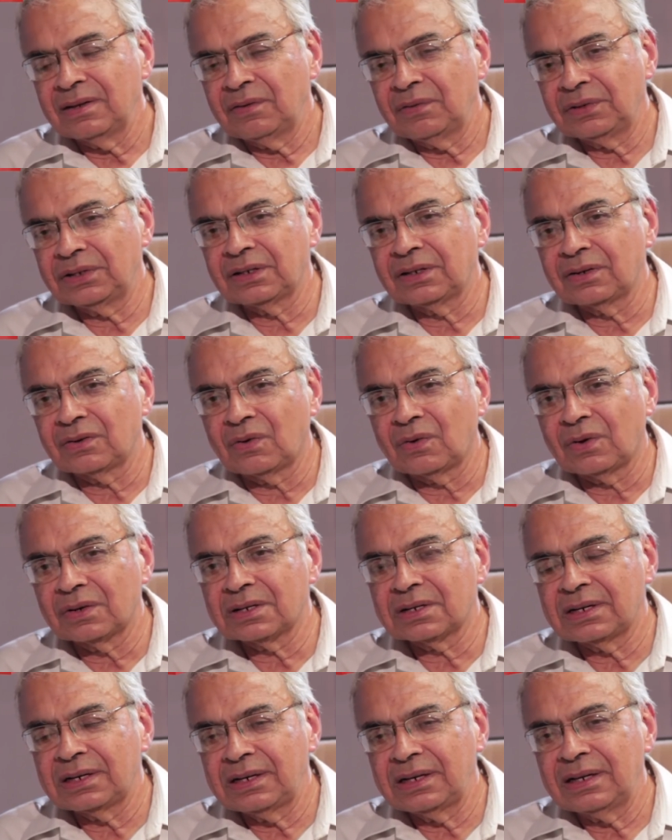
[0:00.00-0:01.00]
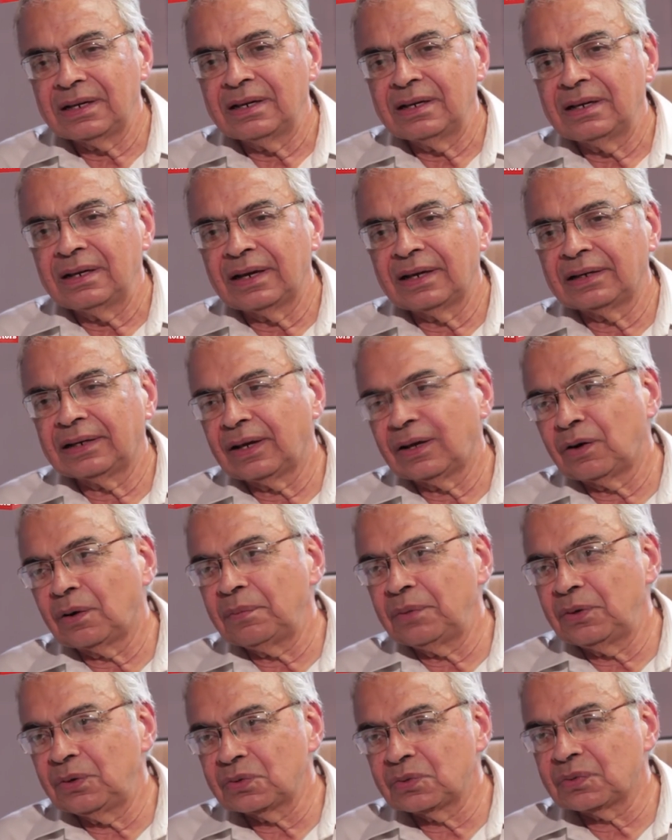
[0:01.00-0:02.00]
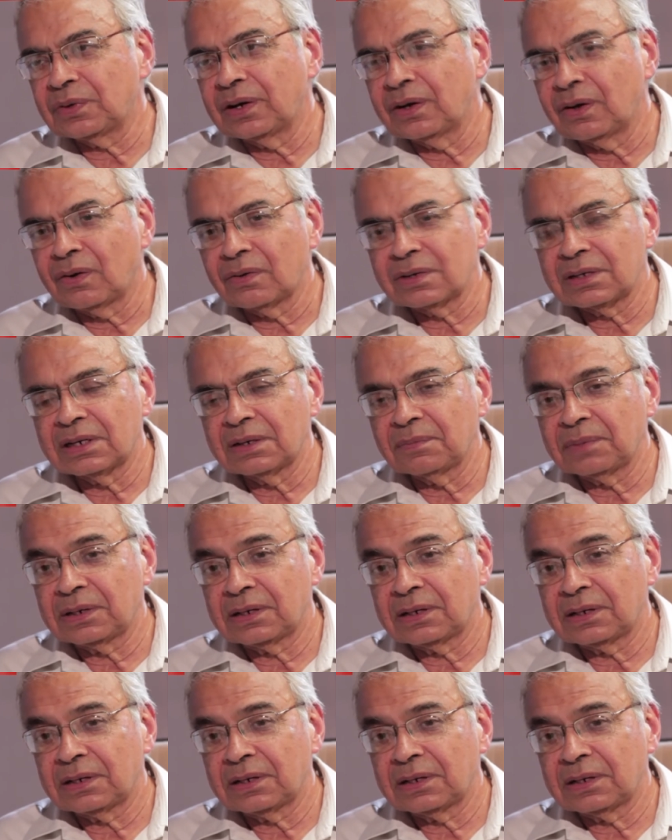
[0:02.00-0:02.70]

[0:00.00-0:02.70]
which are costly and cannot be used for a long time.